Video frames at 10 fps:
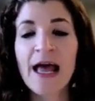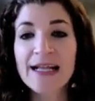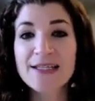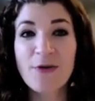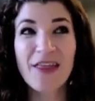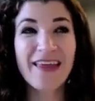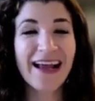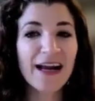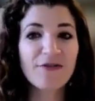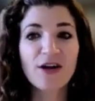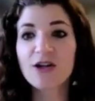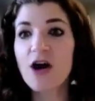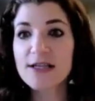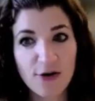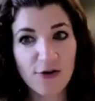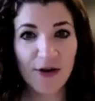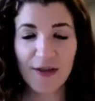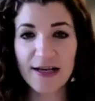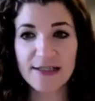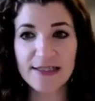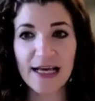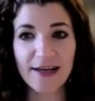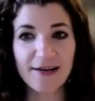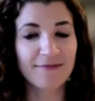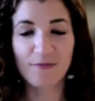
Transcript: And so they kind of gloss over things like